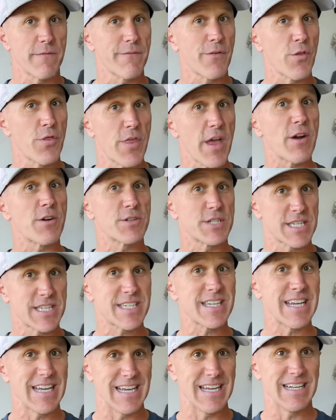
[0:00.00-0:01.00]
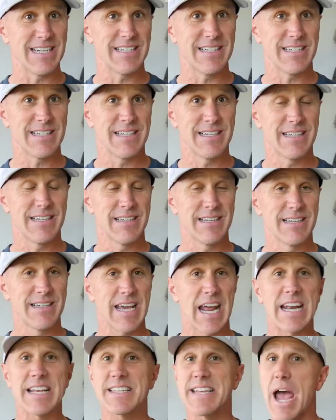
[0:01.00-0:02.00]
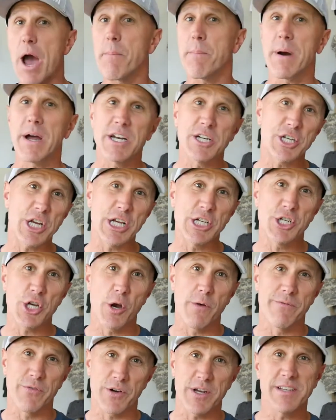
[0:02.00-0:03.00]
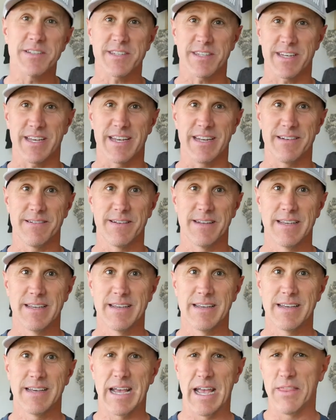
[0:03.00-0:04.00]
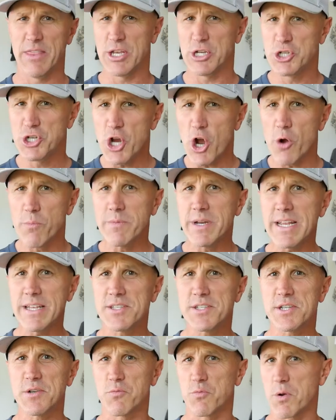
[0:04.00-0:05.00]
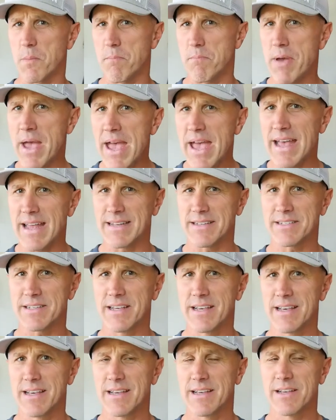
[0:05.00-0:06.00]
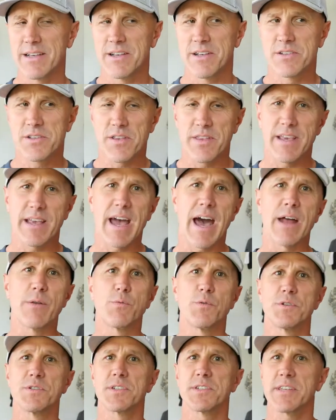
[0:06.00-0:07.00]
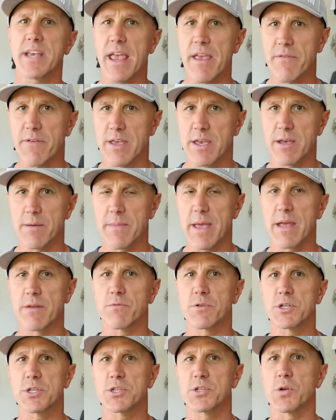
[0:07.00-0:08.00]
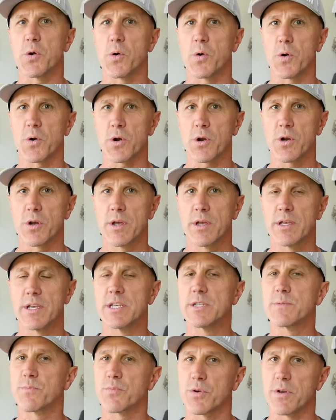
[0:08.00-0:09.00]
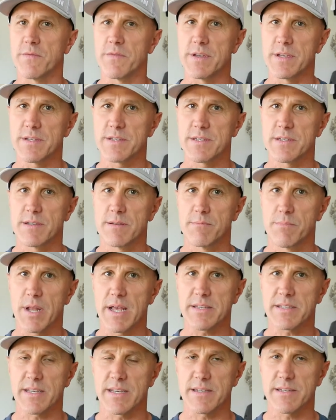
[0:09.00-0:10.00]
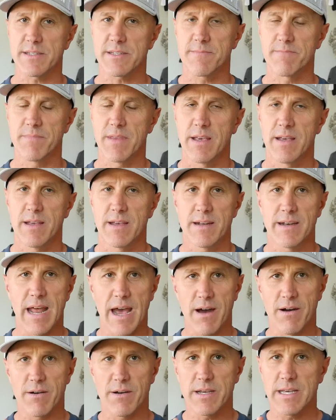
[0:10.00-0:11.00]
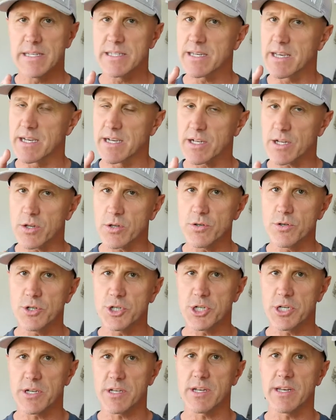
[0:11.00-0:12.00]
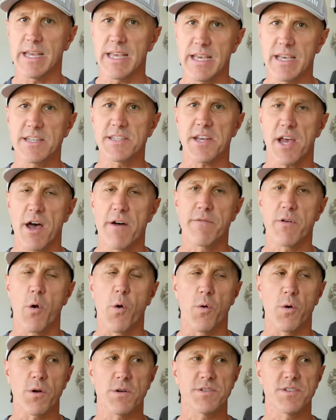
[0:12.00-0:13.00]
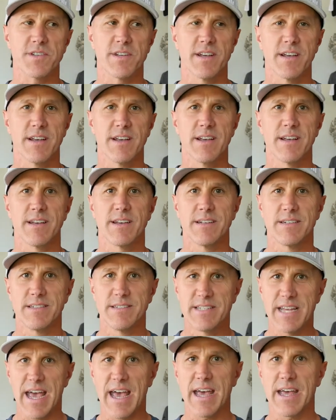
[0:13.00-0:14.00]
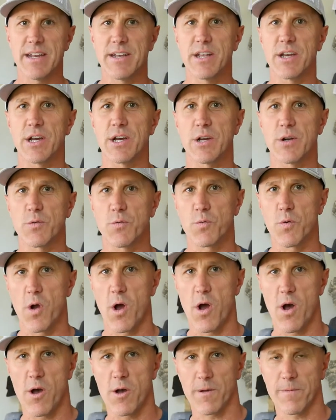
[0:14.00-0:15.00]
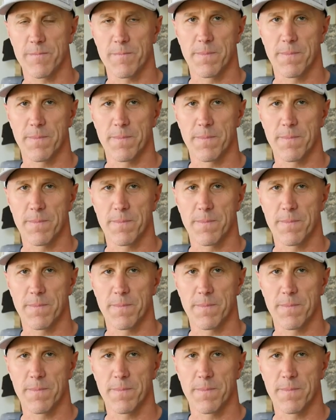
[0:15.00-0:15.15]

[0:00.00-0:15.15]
for their sin, and is now punishing Job for his sin, and that Job needs to repent so that God will save him and restore his previous blessings. Now, his conclusion is, of course, dead wrong.